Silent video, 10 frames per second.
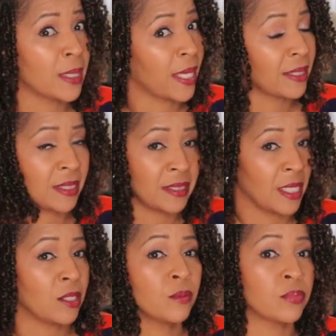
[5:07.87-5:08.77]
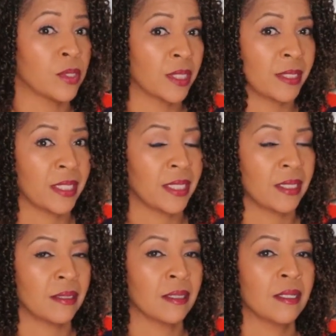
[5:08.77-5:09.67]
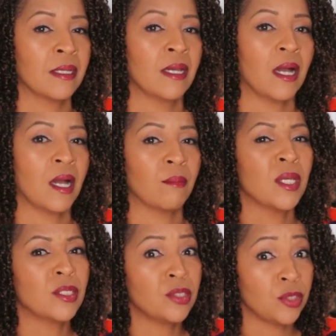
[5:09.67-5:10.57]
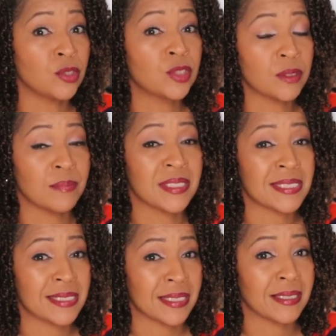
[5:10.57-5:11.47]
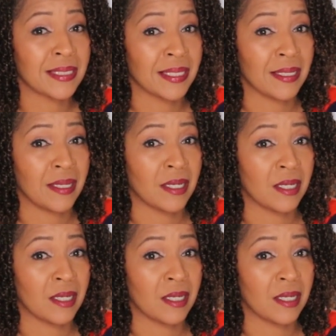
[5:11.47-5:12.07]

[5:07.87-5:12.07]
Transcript: like the day you brought it in, you should be sealing